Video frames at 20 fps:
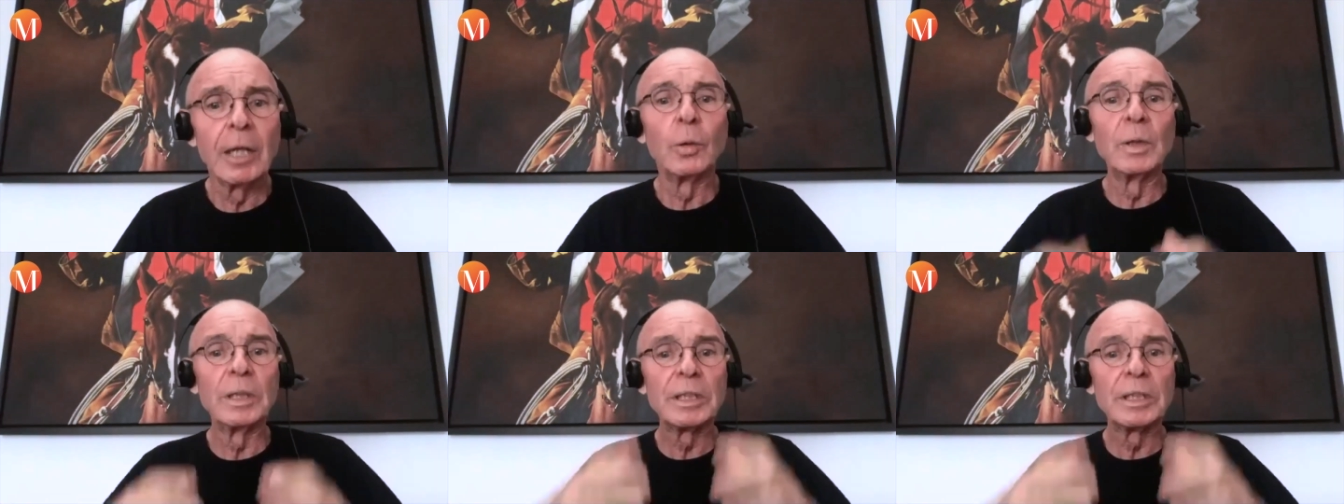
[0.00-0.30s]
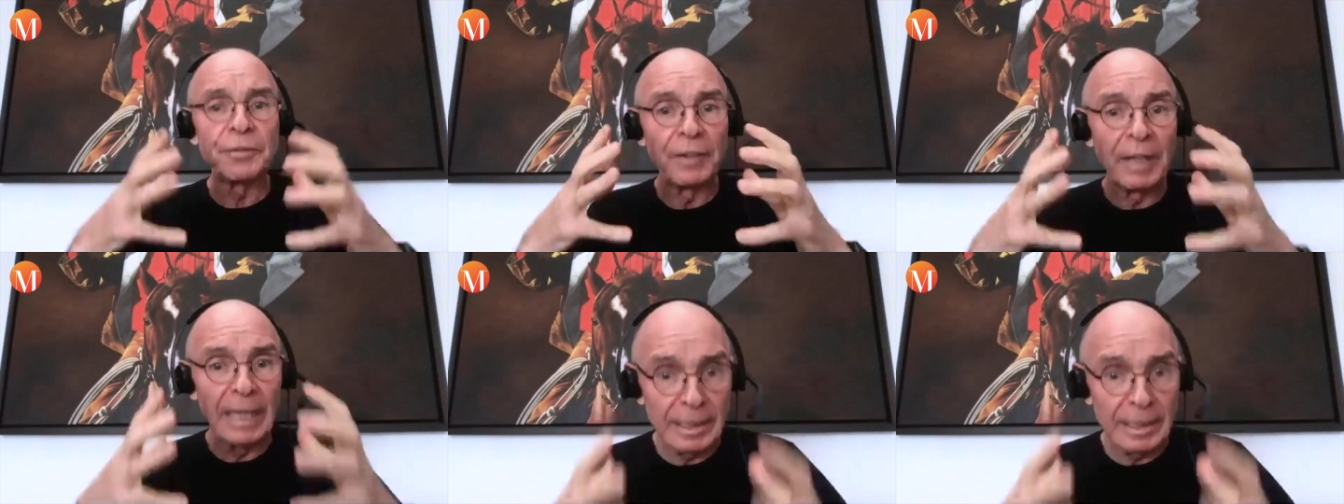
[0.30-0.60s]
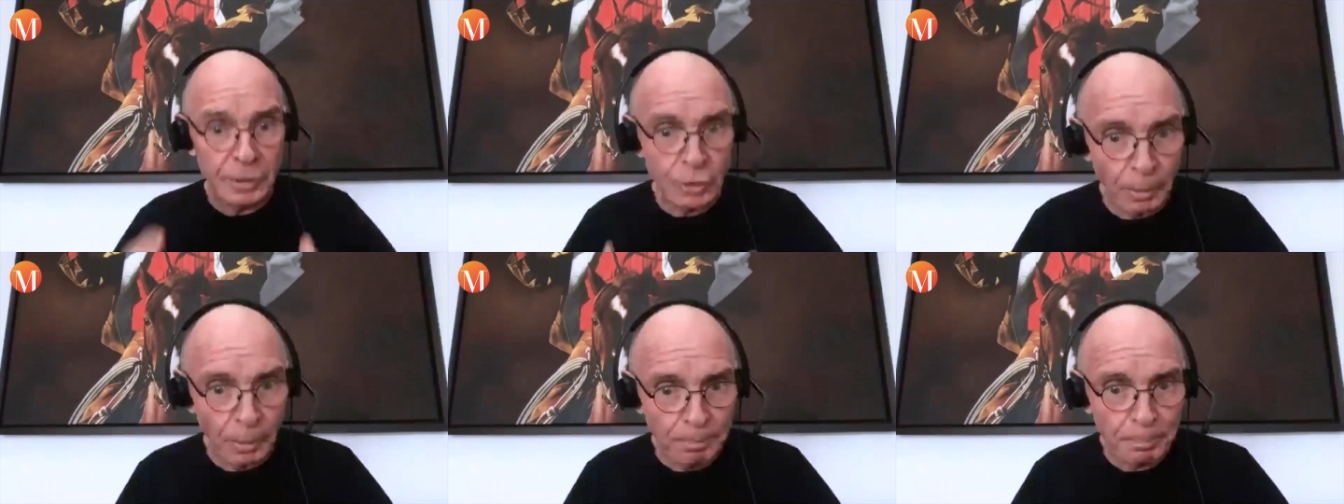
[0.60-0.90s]
who is
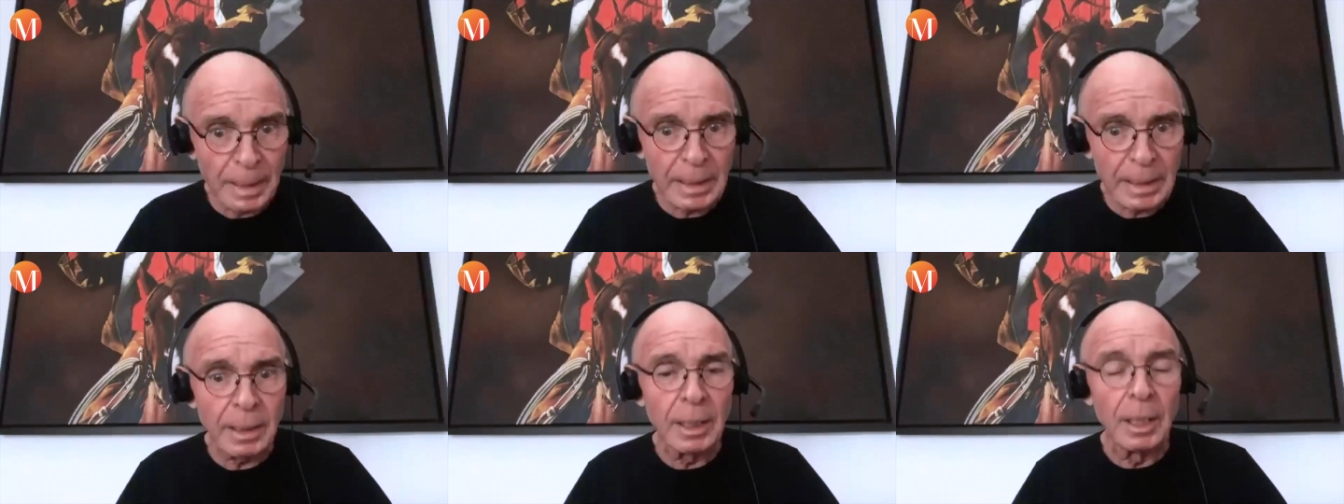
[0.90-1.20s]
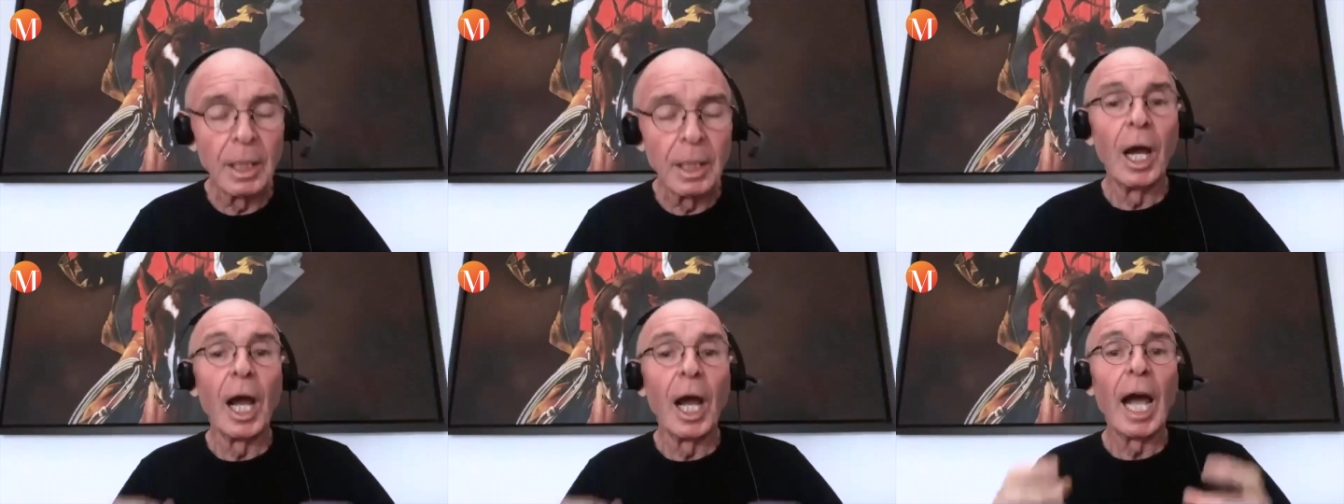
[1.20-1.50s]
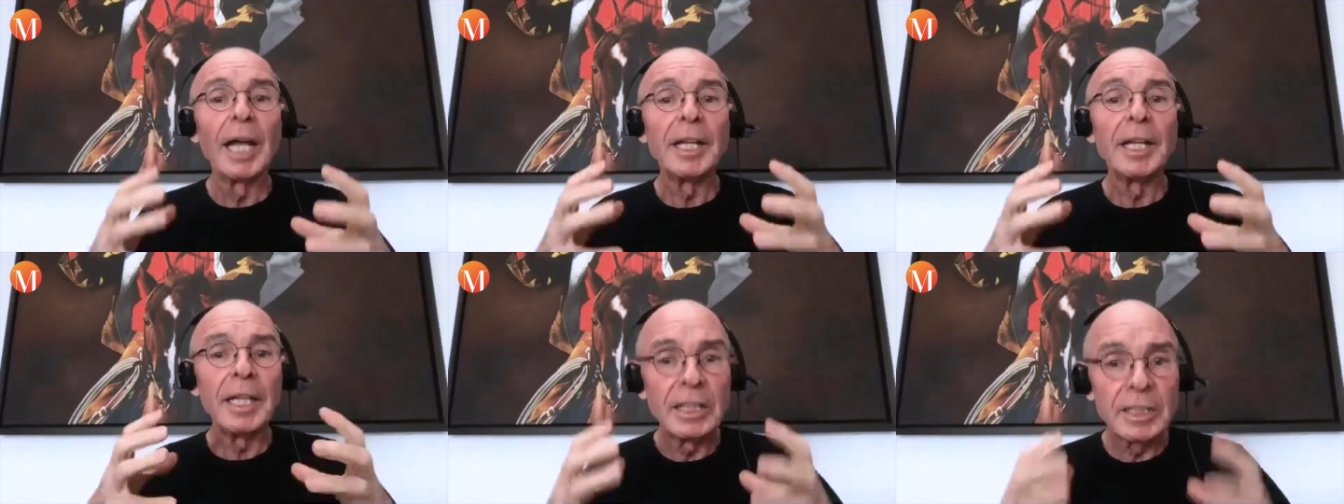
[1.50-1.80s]
philanthropic,
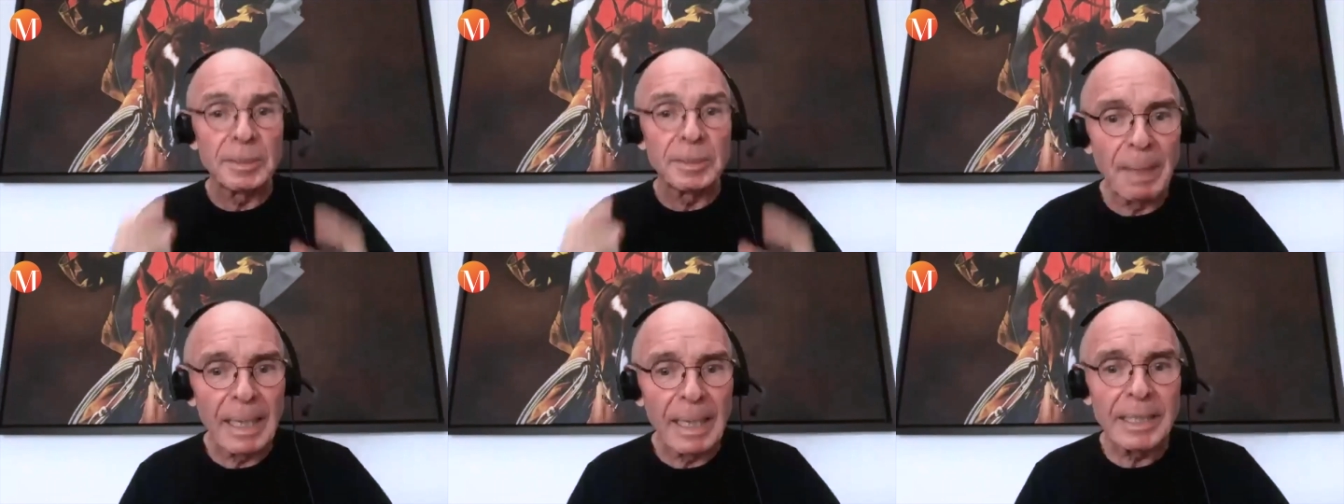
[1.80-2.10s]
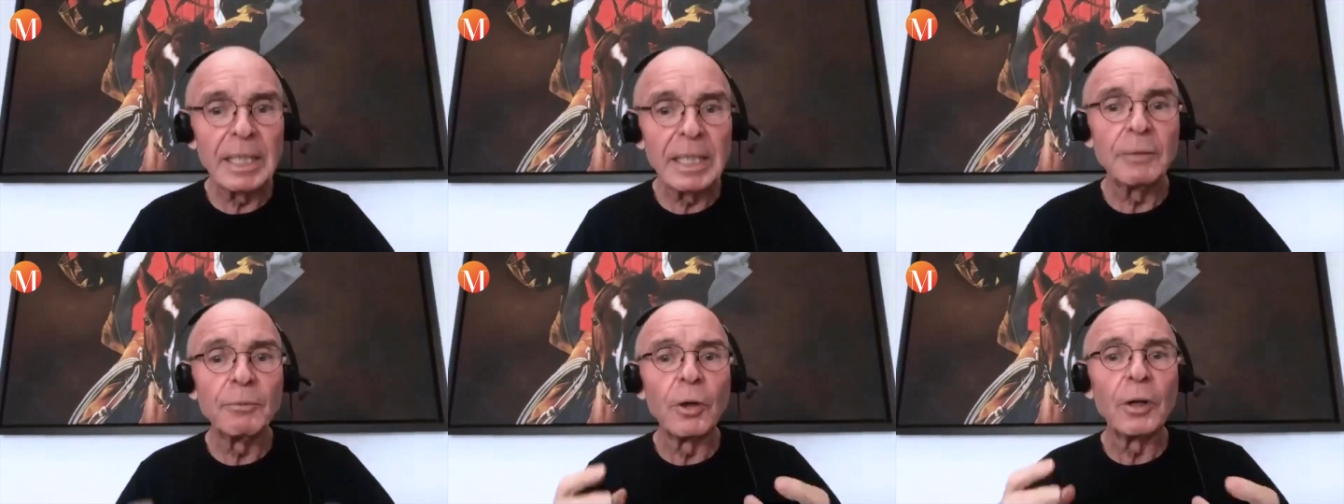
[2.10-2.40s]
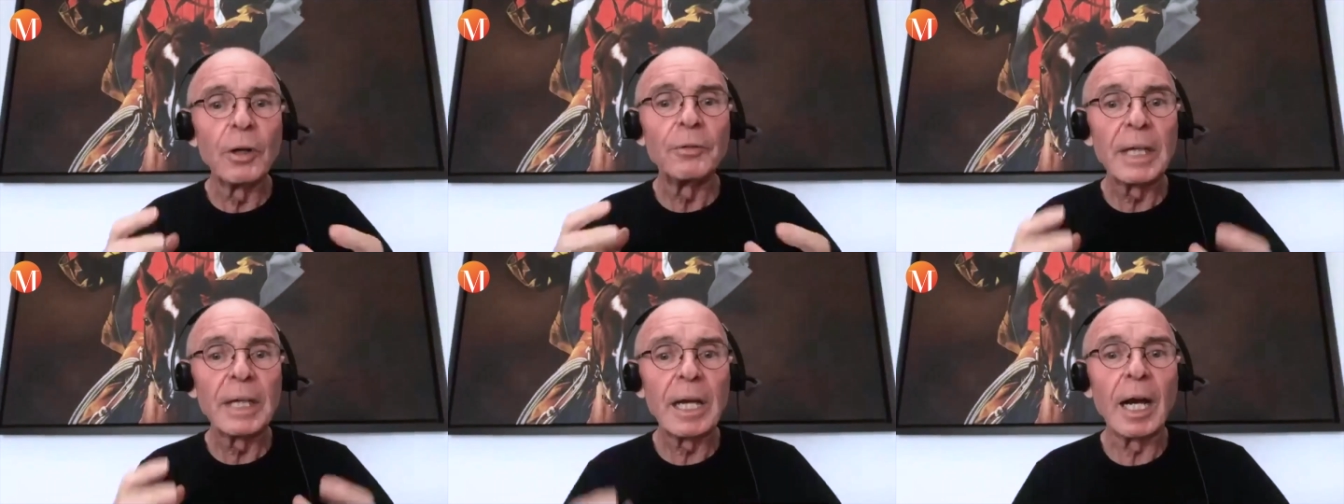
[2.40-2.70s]
and is money
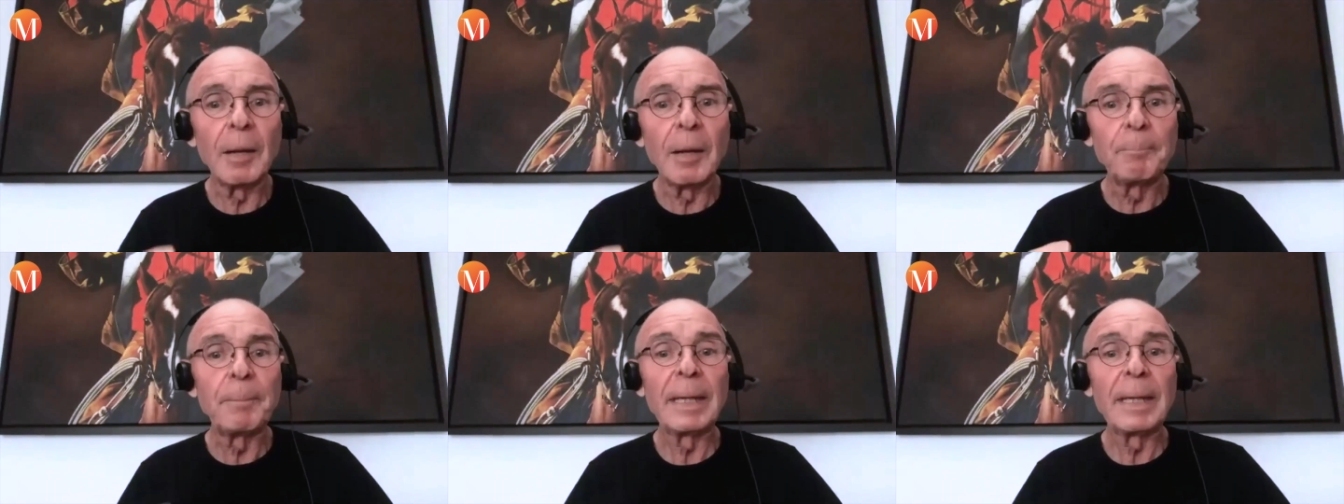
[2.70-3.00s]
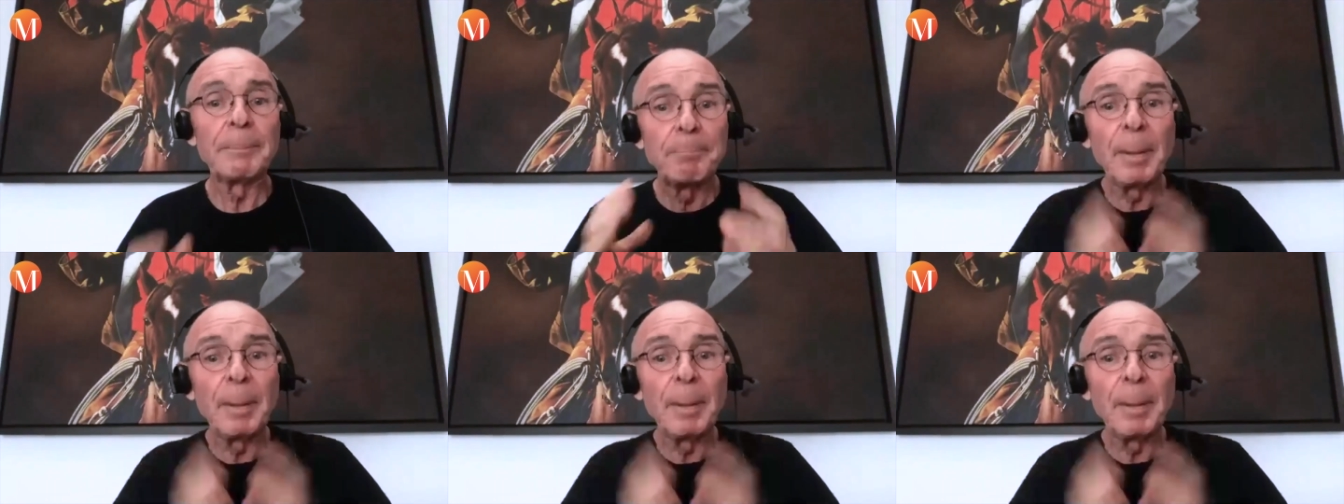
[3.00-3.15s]
where we can't pay.